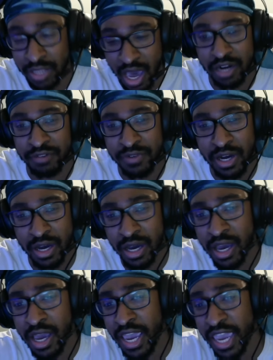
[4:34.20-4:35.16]
of
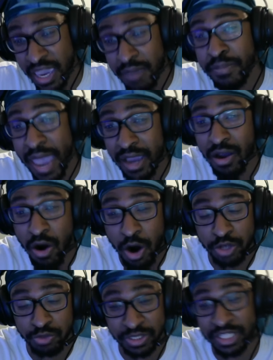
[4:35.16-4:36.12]
impact
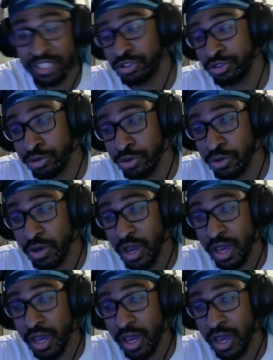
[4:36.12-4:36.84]
cards, which is true.